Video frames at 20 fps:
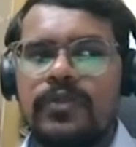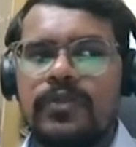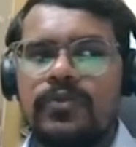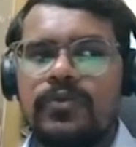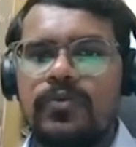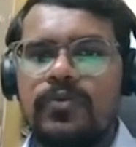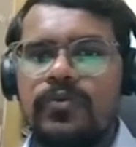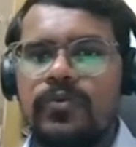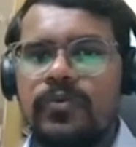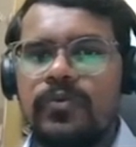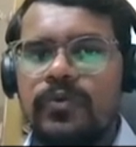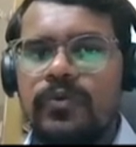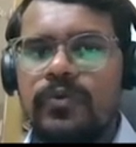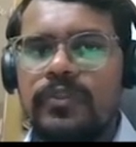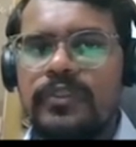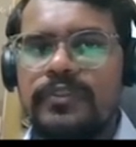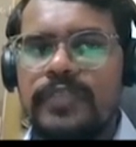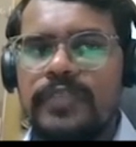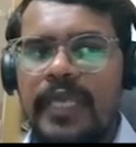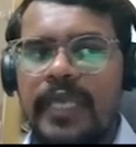to do
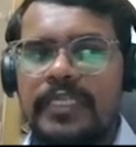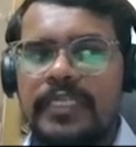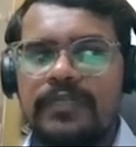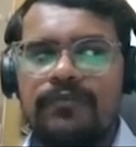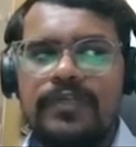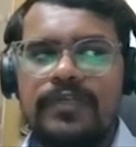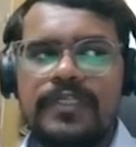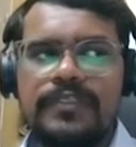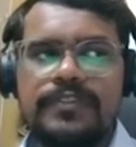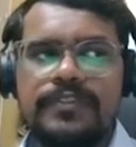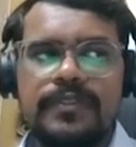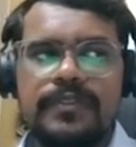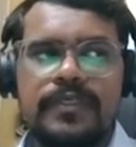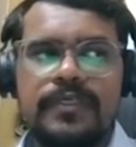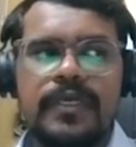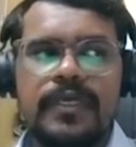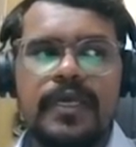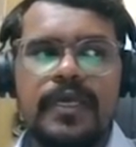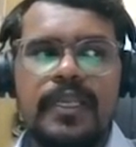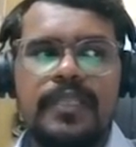these activities
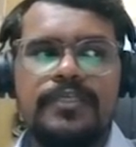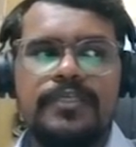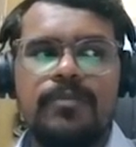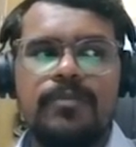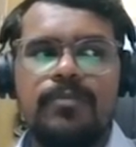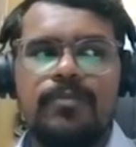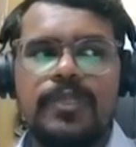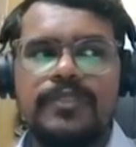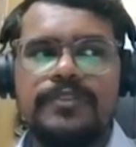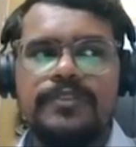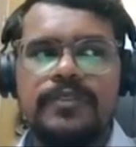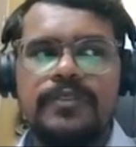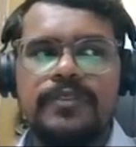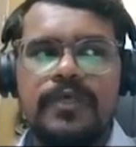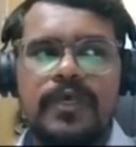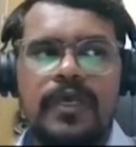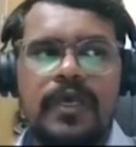in the collection plus.